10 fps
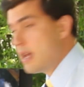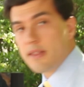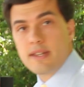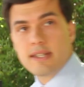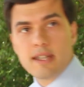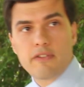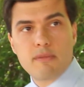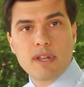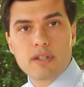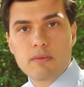This is
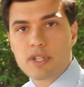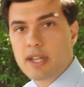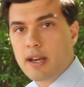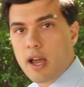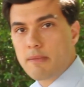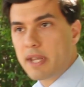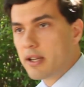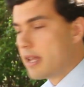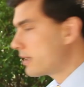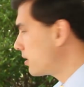information which cannot be
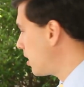collected